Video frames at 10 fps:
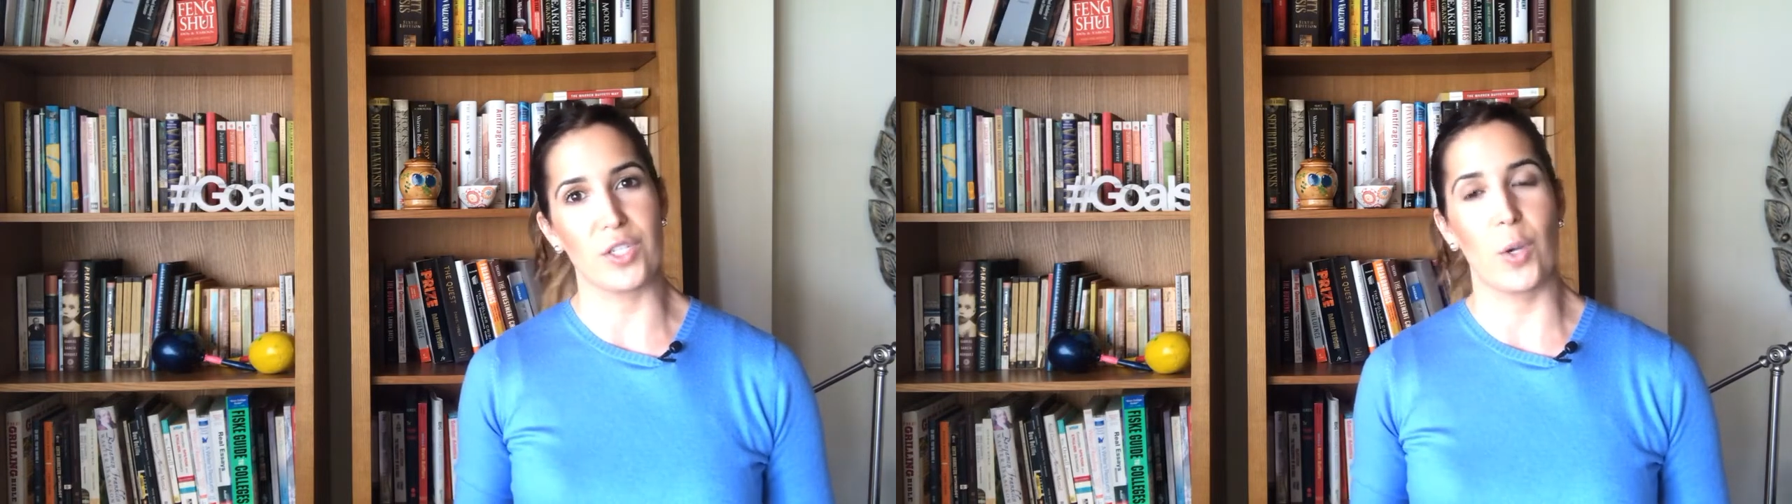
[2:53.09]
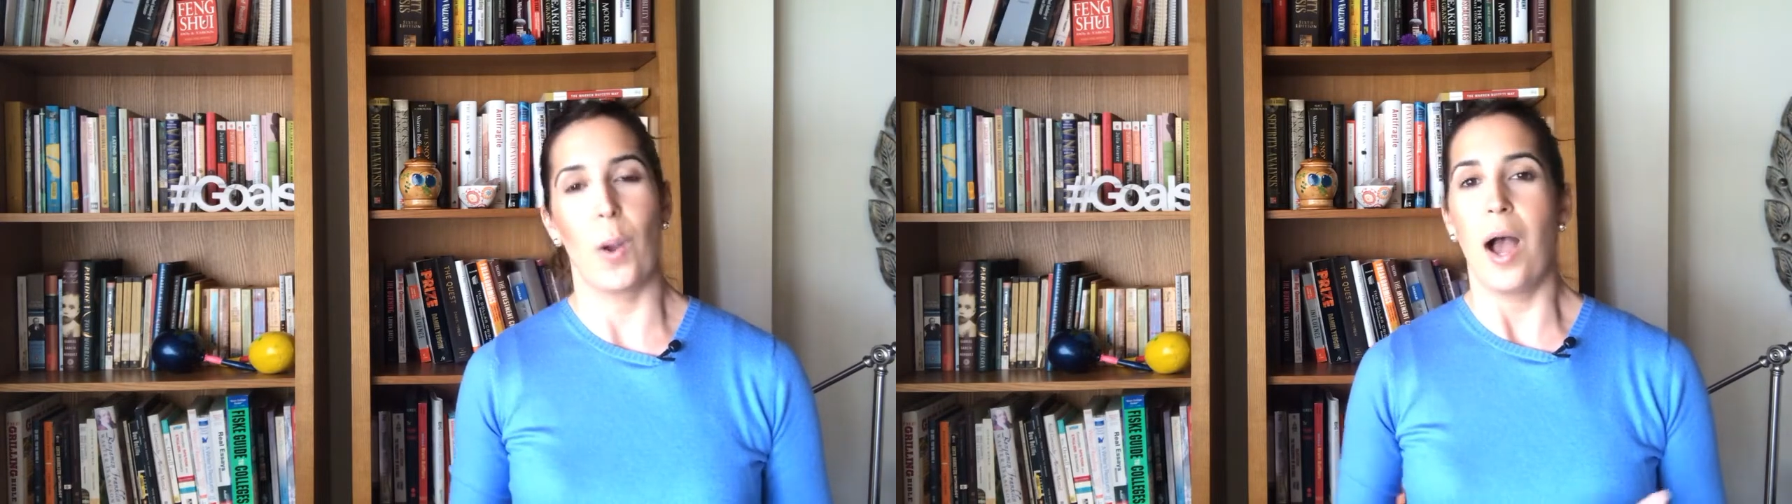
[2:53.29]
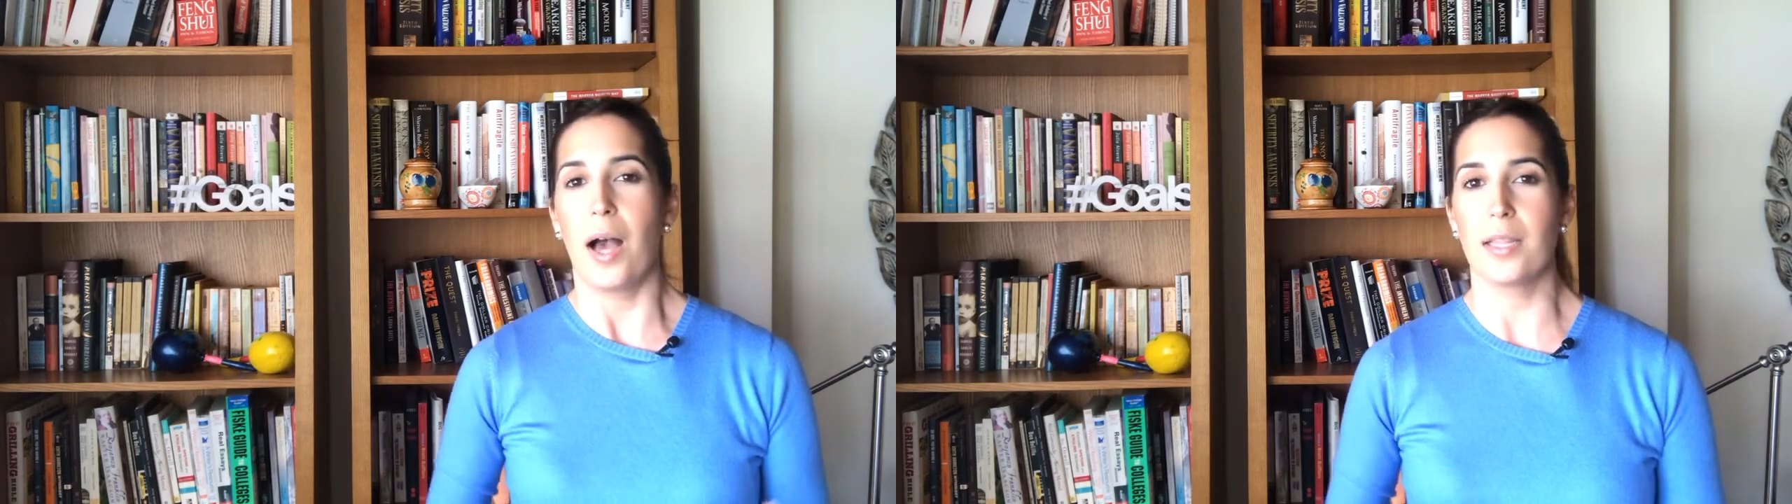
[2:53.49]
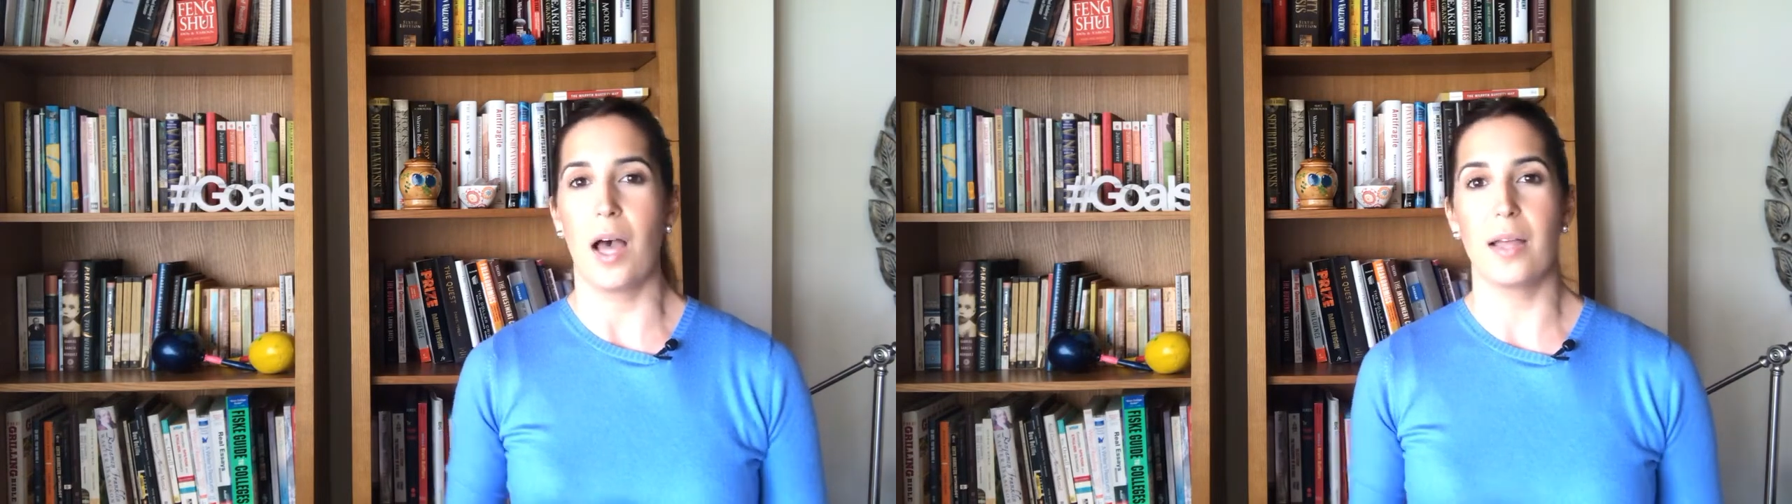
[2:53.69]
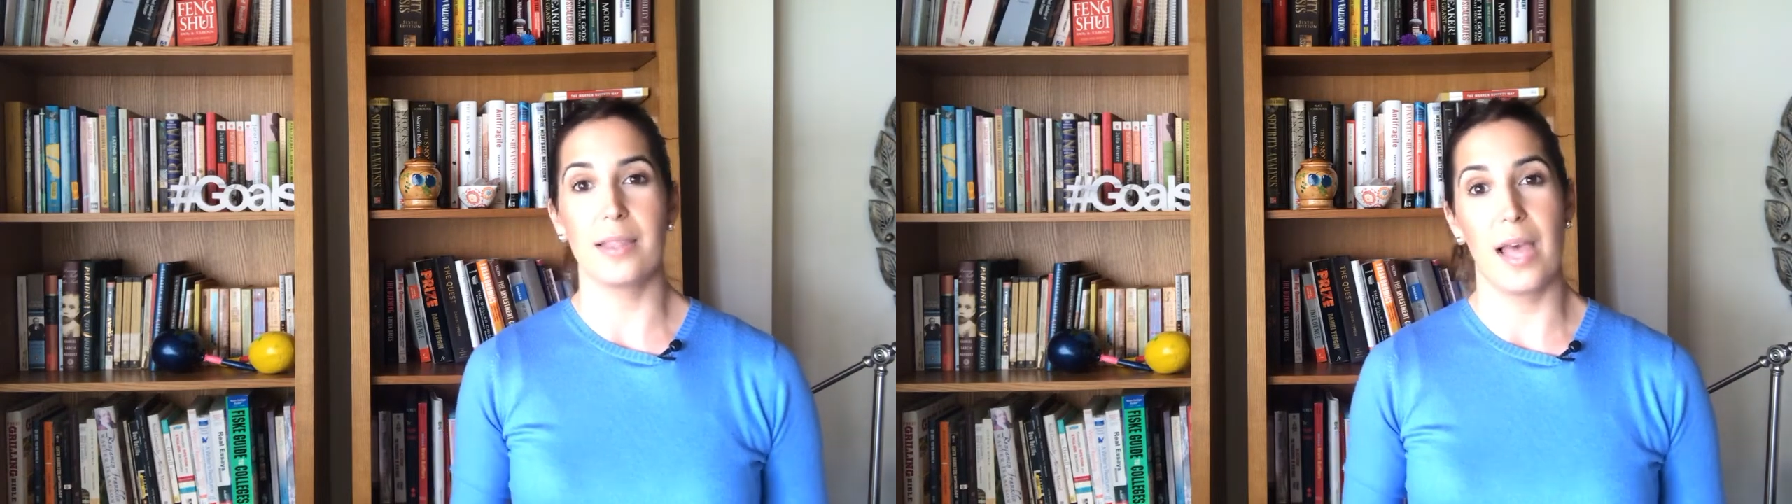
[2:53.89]
So a
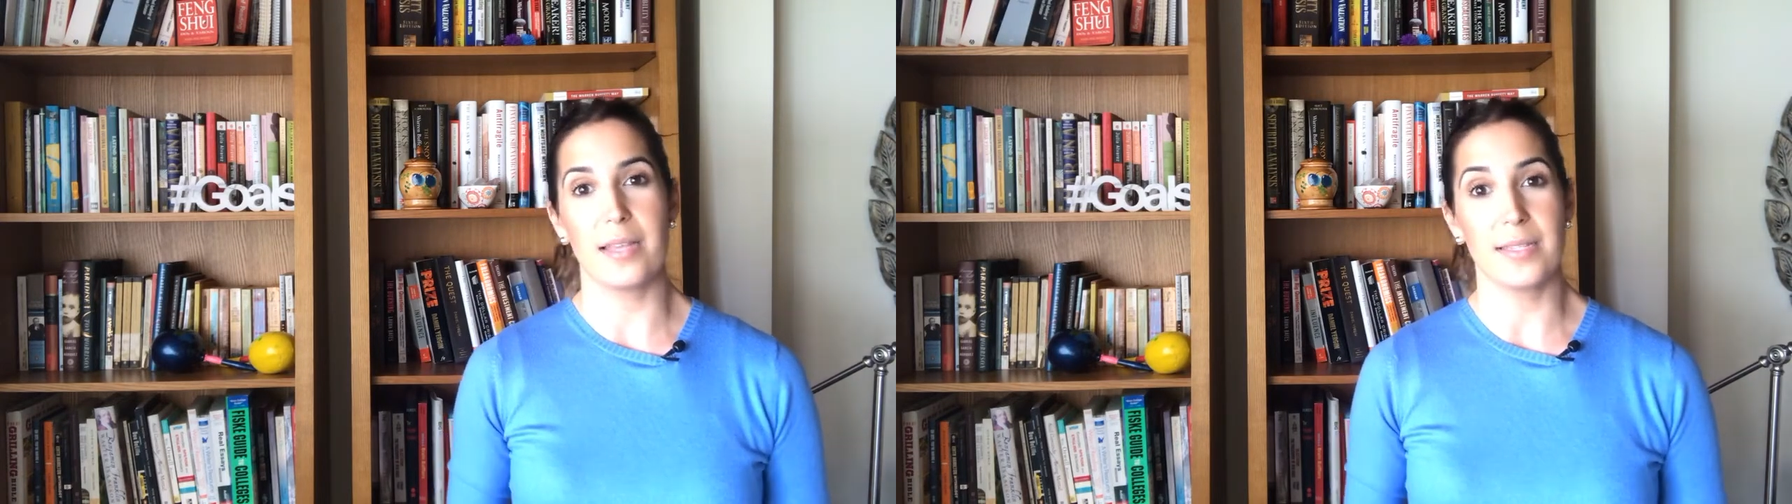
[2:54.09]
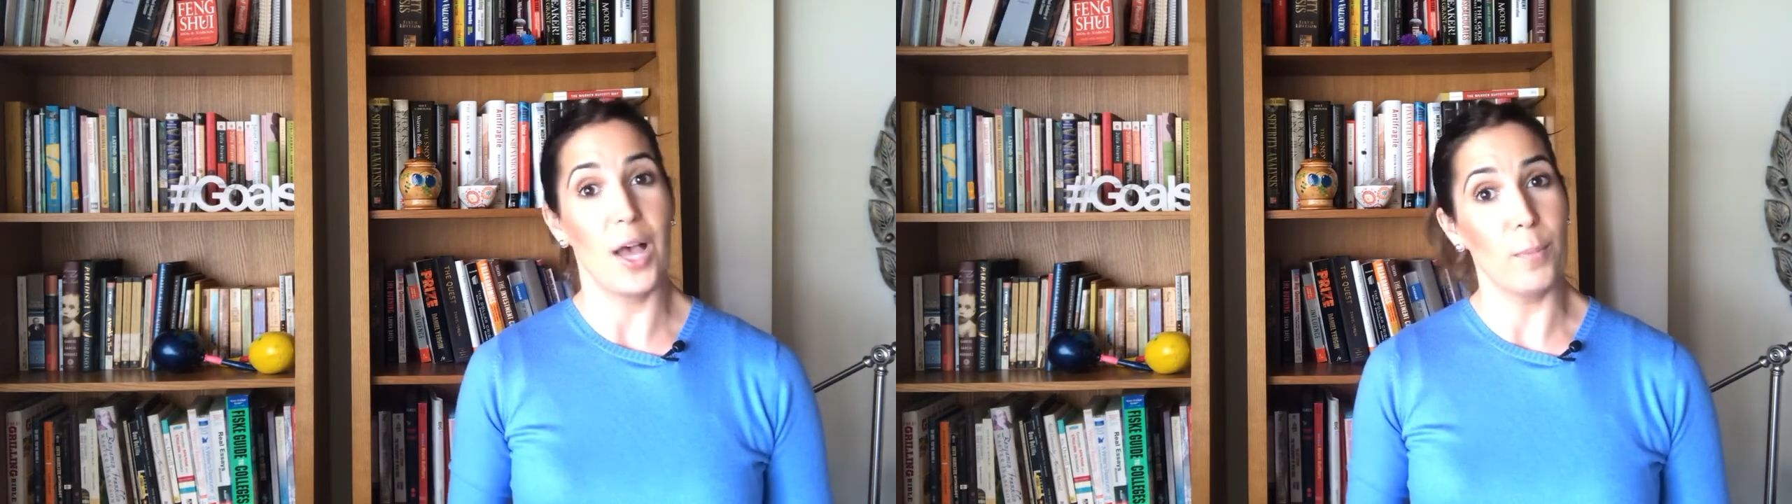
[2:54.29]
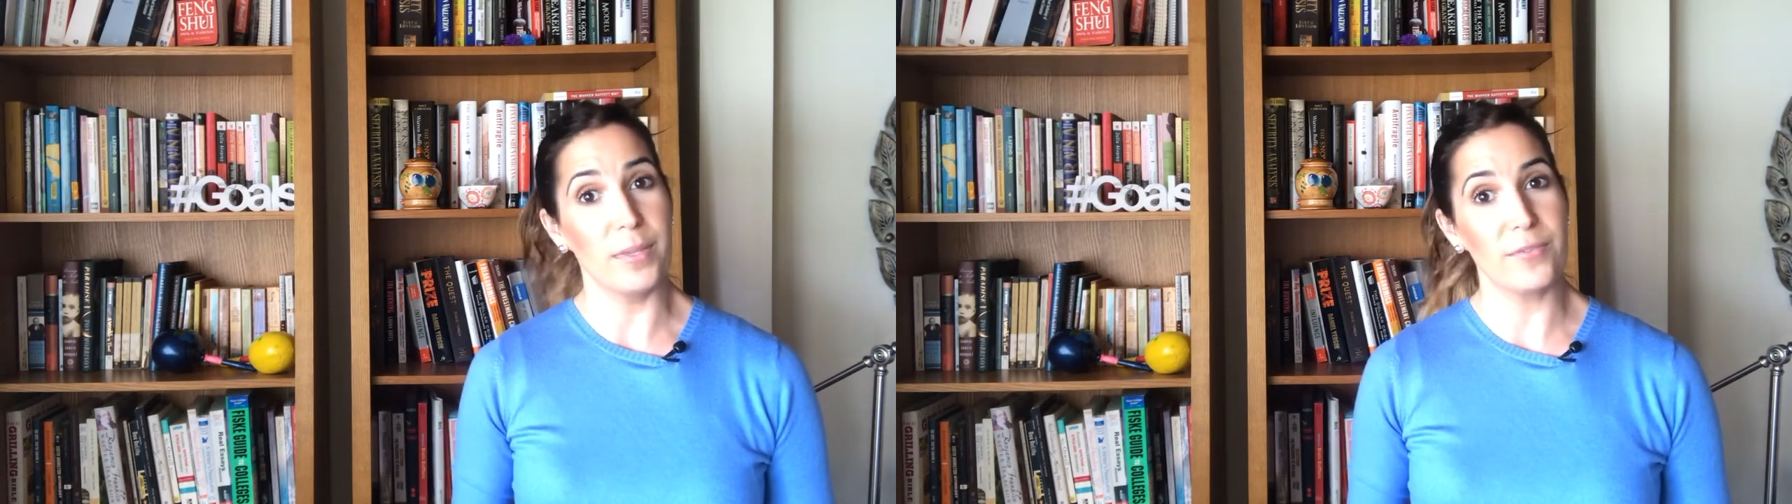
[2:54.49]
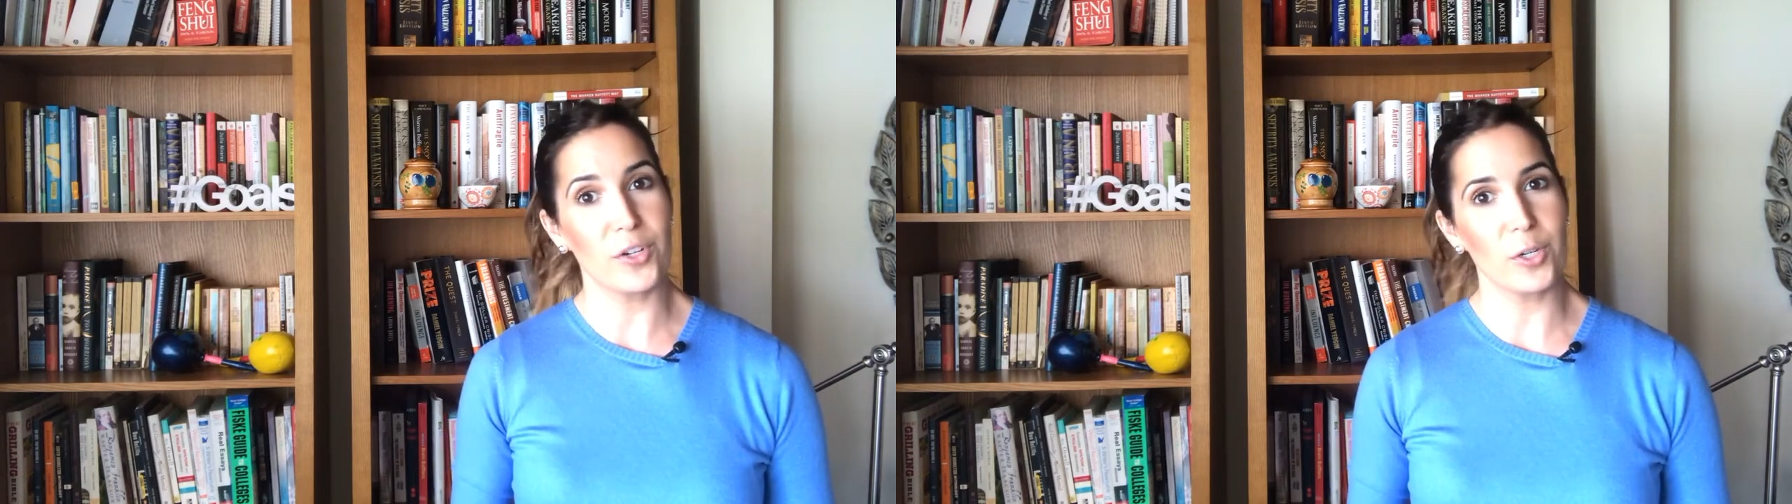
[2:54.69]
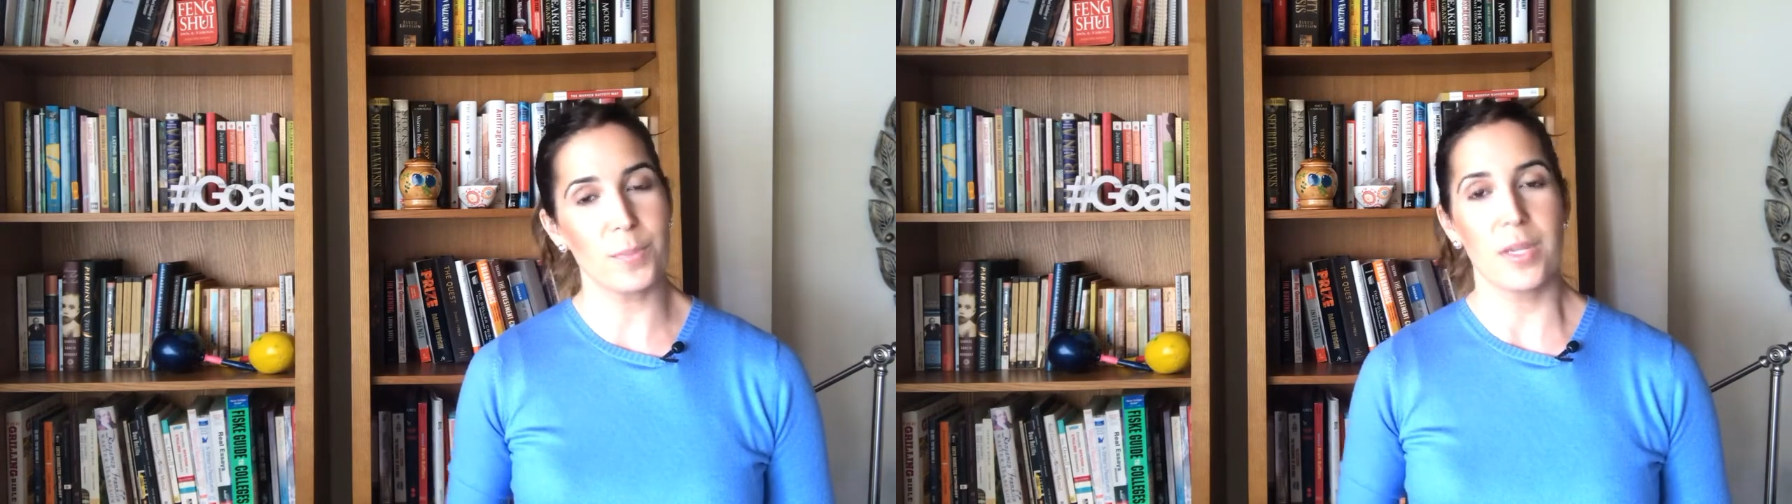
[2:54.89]
lot less helping
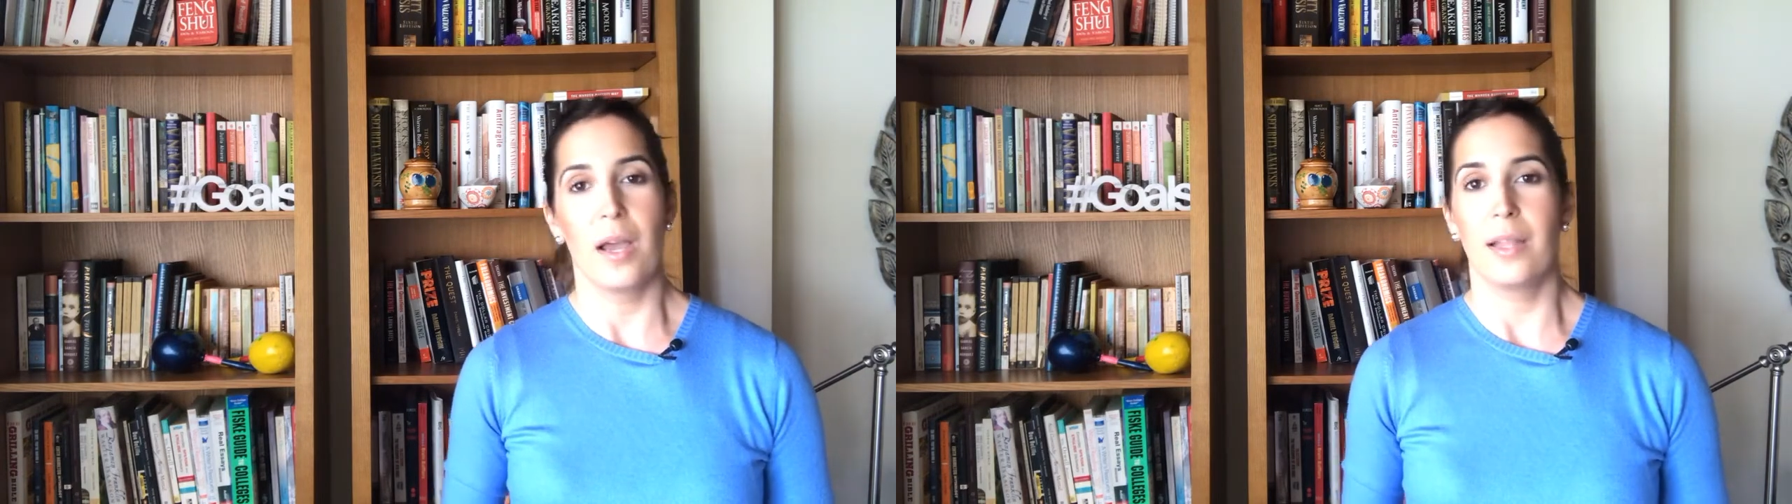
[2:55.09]
verbs,